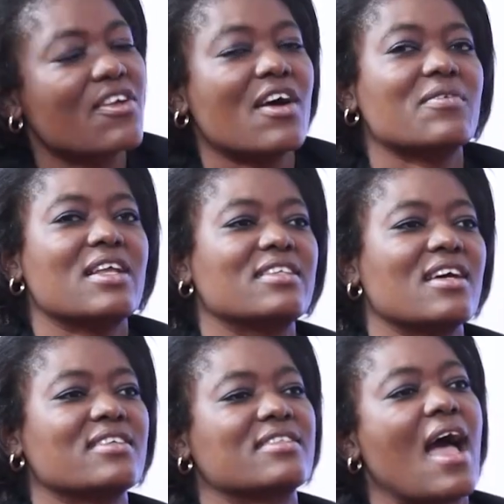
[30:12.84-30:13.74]
how could
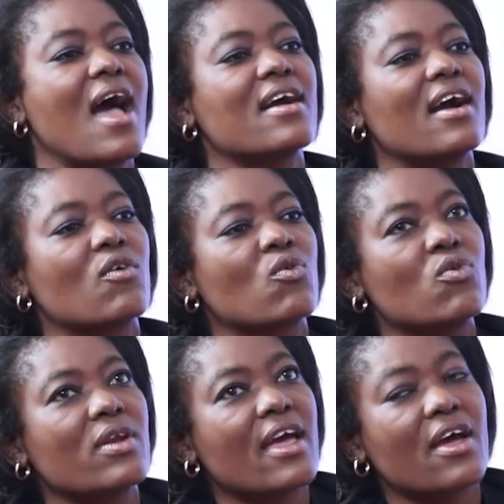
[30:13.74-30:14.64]
there is the anger,
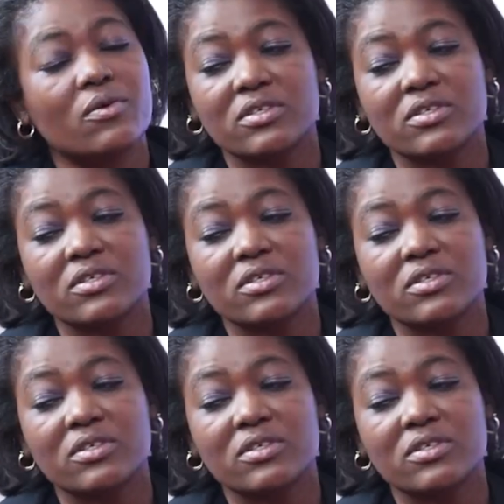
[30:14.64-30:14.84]
gule,